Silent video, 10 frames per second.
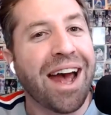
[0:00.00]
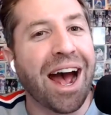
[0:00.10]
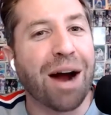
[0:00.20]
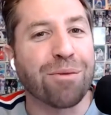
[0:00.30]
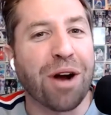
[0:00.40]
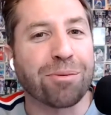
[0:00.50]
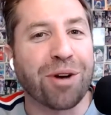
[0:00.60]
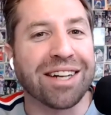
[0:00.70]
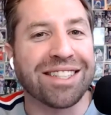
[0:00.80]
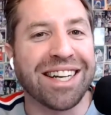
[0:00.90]
at Rob
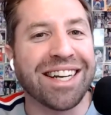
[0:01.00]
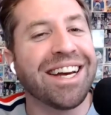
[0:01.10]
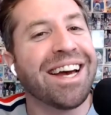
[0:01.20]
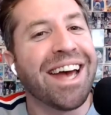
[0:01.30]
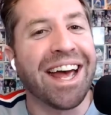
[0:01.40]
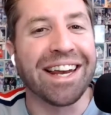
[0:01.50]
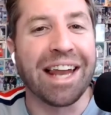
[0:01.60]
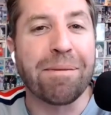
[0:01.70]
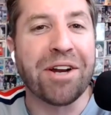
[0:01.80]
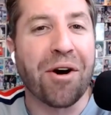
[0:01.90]
Cressy, and
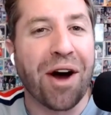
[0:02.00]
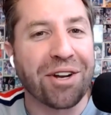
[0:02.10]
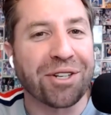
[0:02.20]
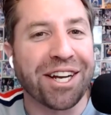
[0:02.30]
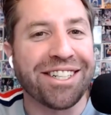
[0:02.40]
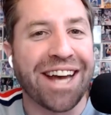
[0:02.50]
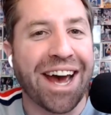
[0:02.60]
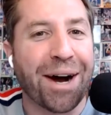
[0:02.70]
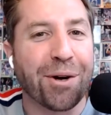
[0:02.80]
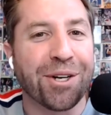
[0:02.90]
let me know how you're getting
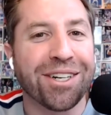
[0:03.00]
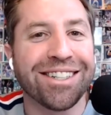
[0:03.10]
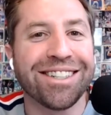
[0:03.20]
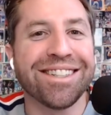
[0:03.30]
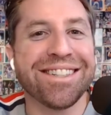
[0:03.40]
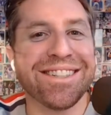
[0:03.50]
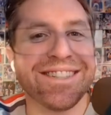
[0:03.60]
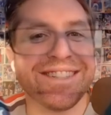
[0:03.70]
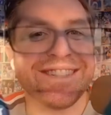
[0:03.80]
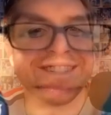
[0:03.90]
down.
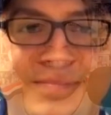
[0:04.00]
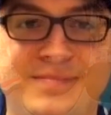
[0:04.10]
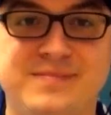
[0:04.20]
And